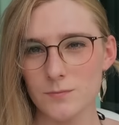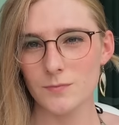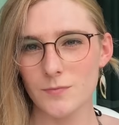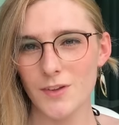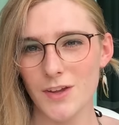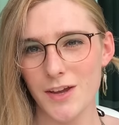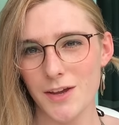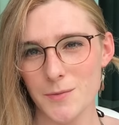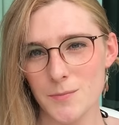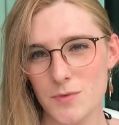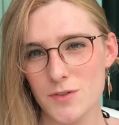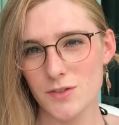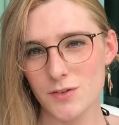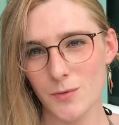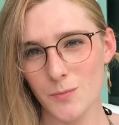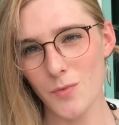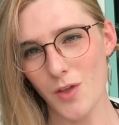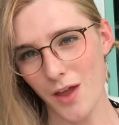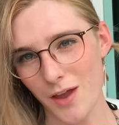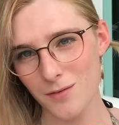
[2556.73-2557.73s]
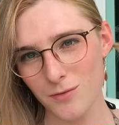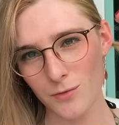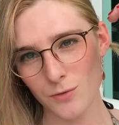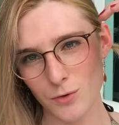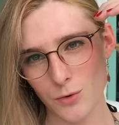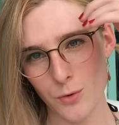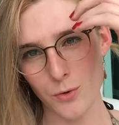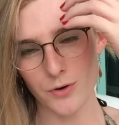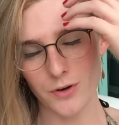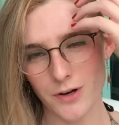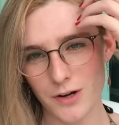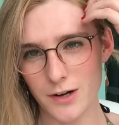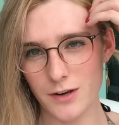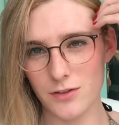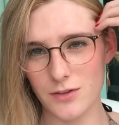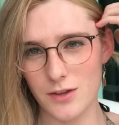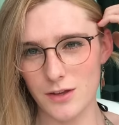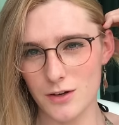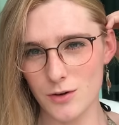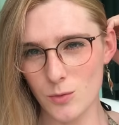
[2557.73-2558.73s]
Okay, so I haven't recorded
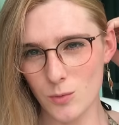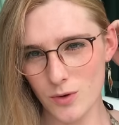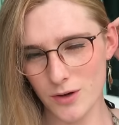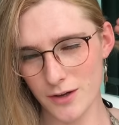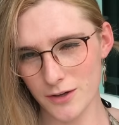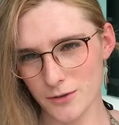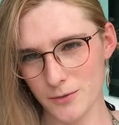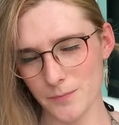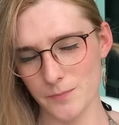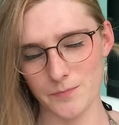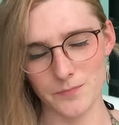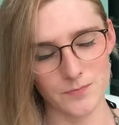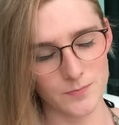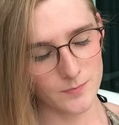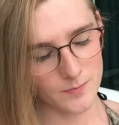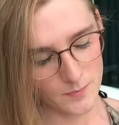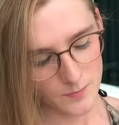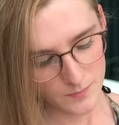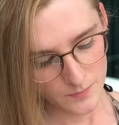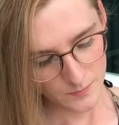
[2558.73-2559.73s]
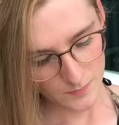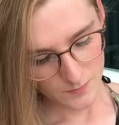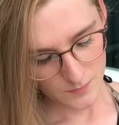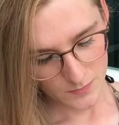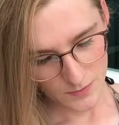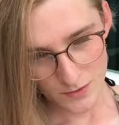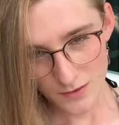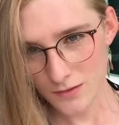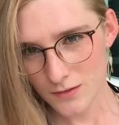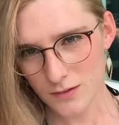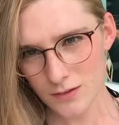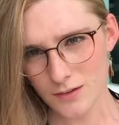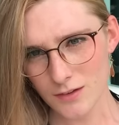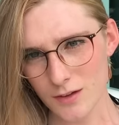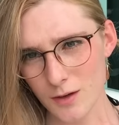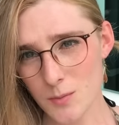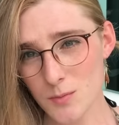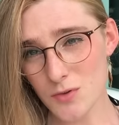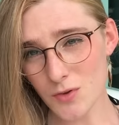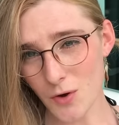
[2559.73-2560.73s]
anything in a while.
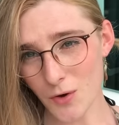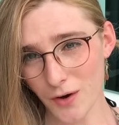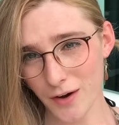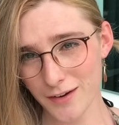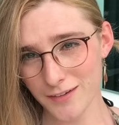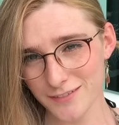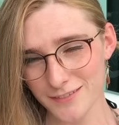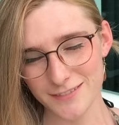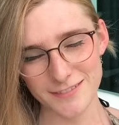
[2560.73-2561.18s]
I'm sorry.